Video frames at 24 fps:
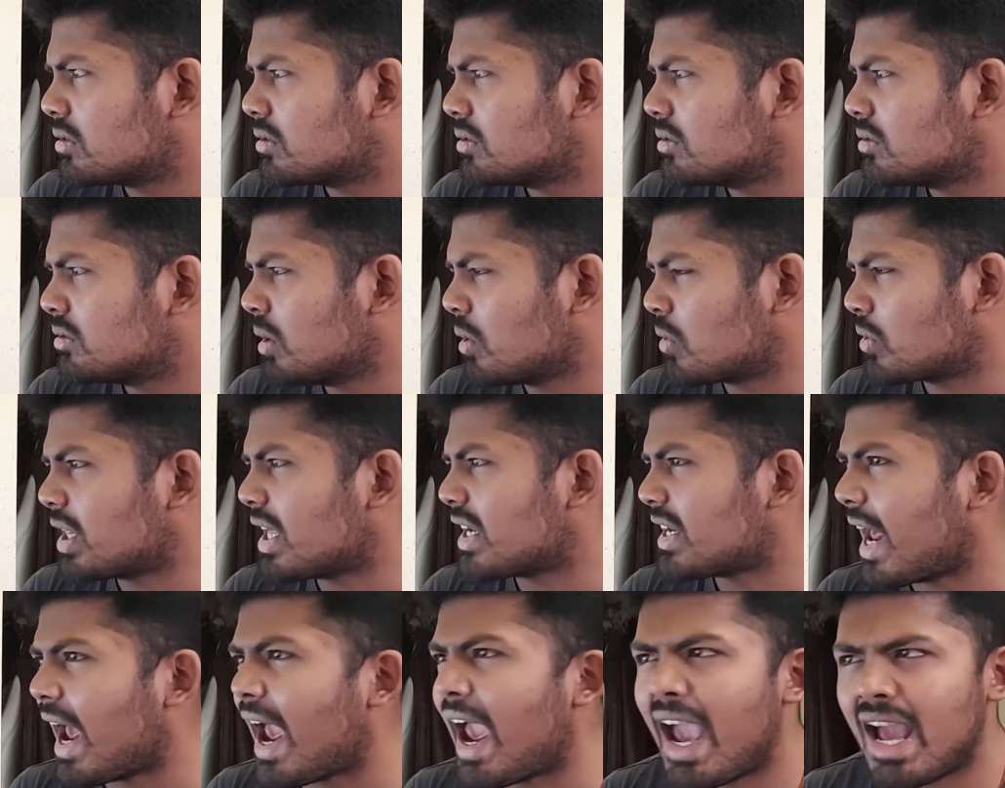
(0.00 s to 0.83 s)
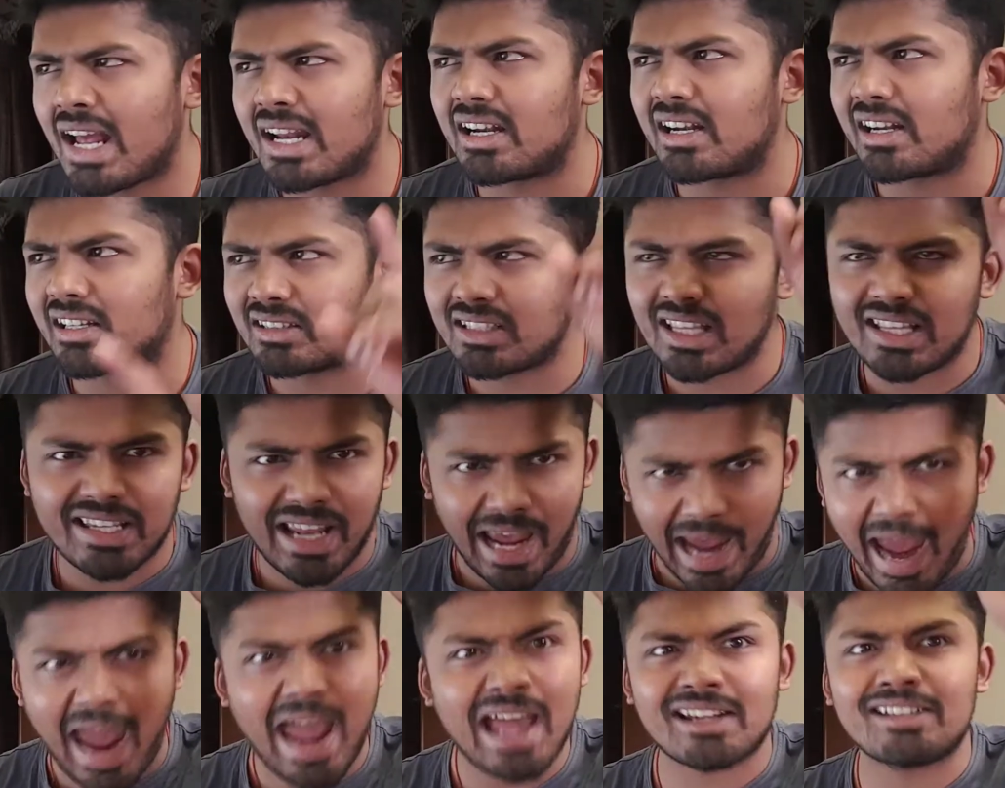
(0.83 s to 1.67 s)
No, that
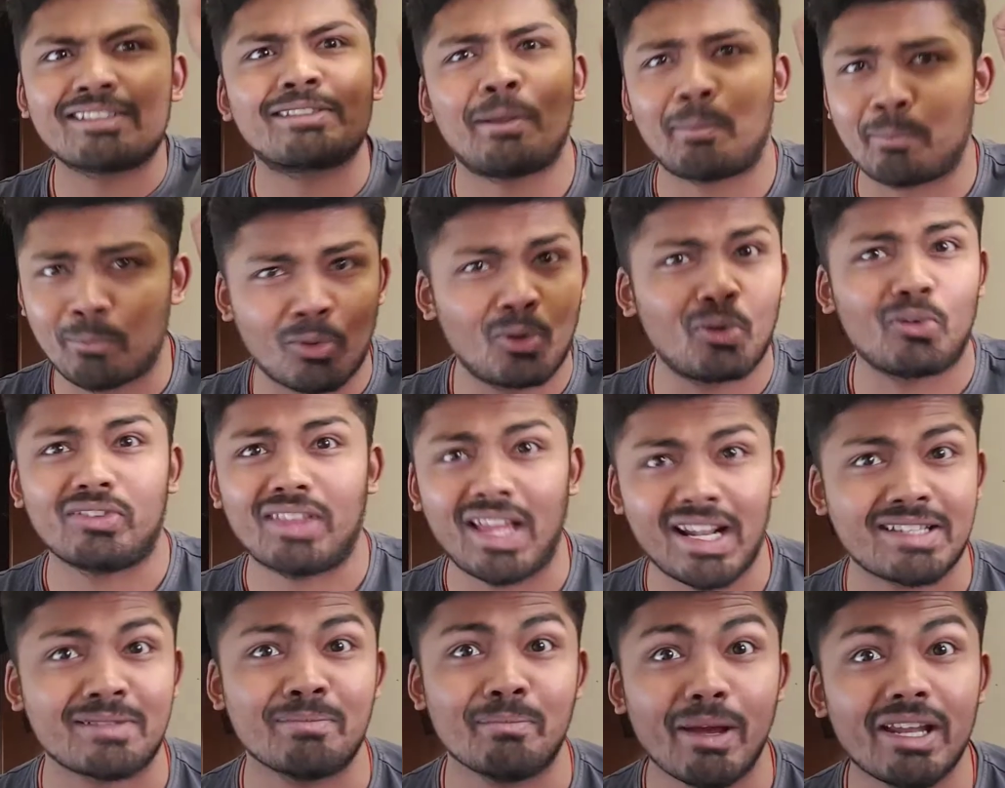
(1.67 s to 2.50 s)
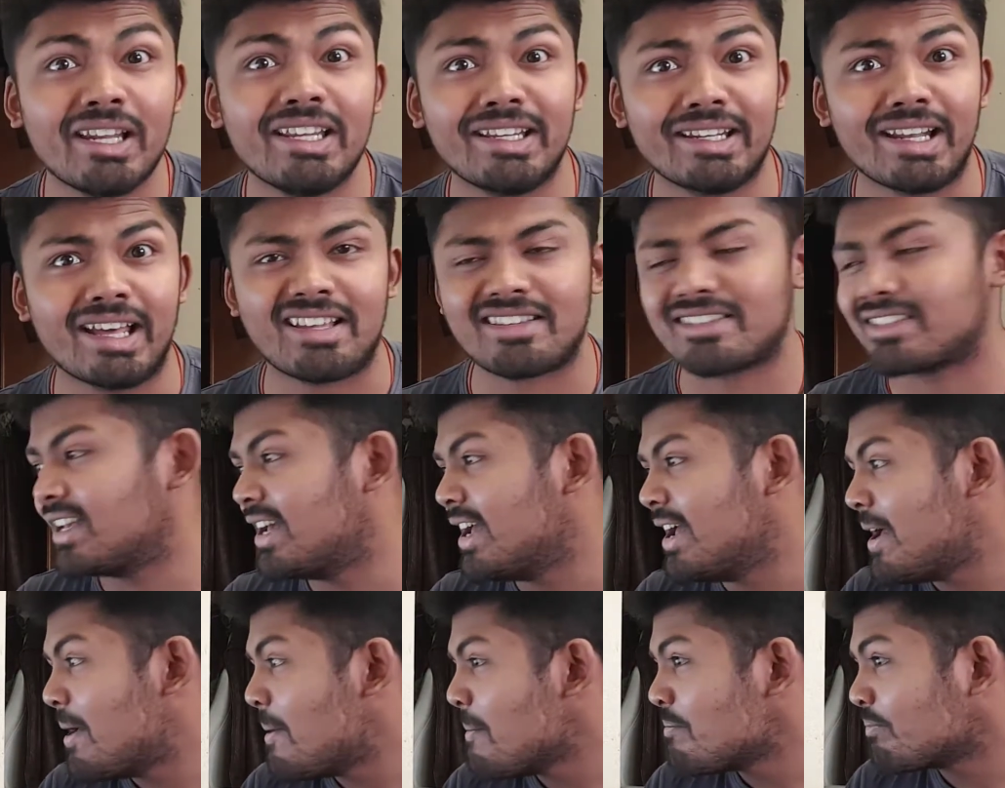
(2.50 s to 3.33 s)
hair is a proof. That's Meliodas.
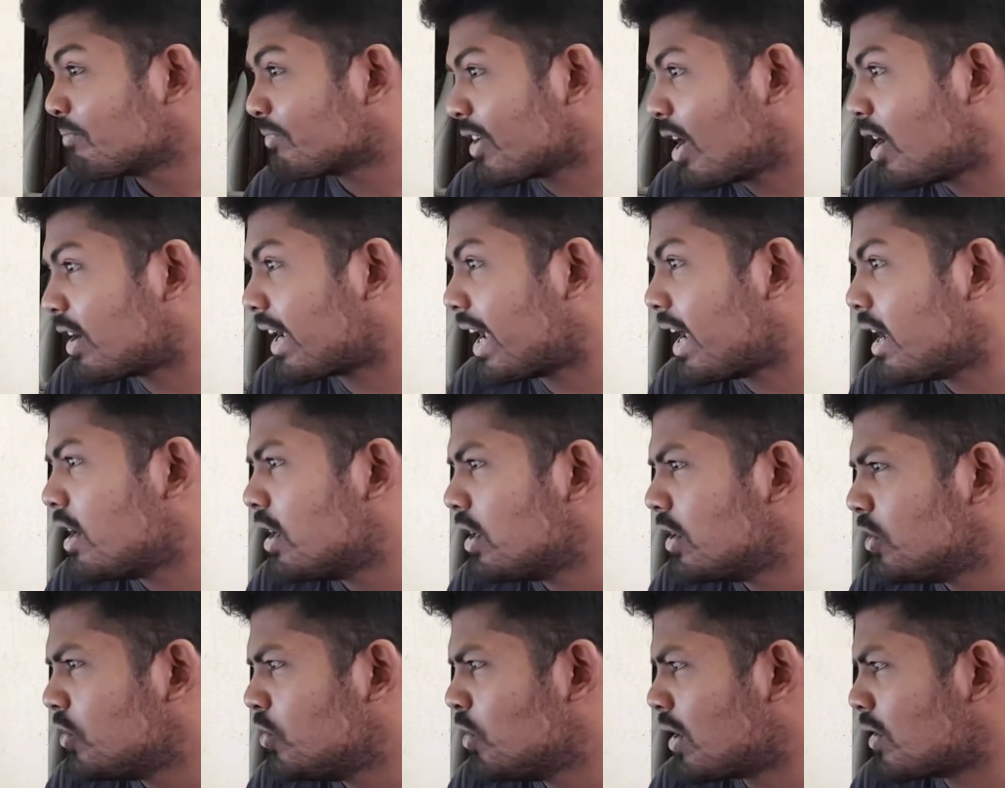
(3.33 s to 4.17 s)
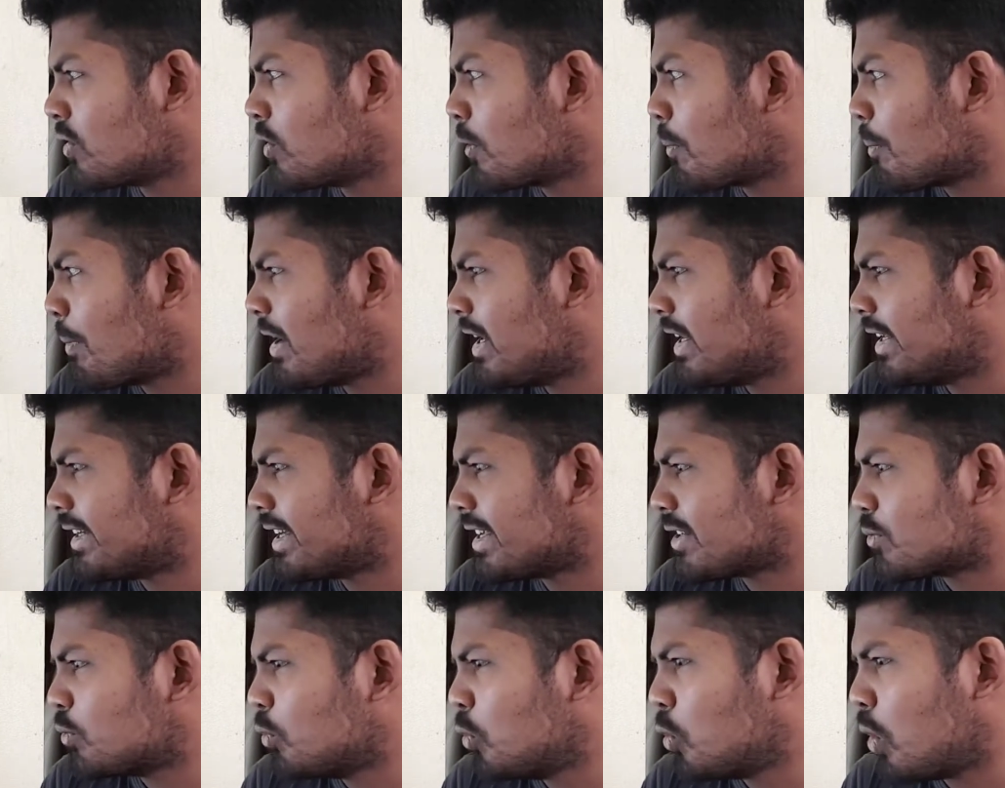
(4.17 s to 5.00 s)
Okay, you are not
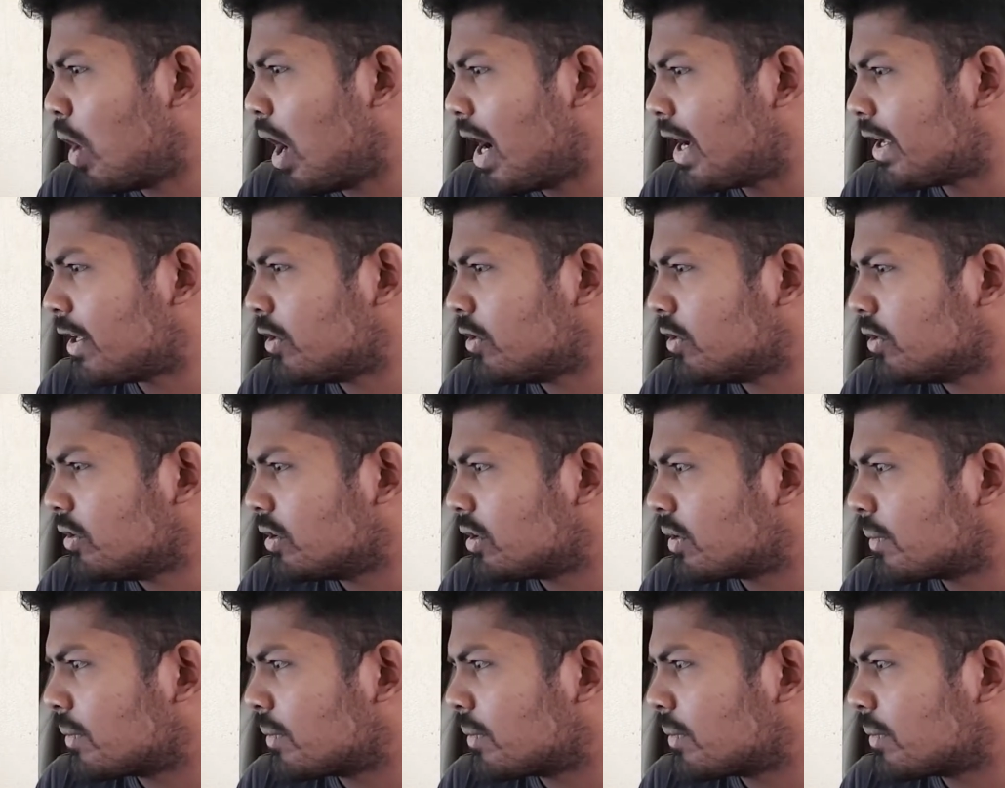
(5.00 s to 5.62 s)
Meliodas. Who are you?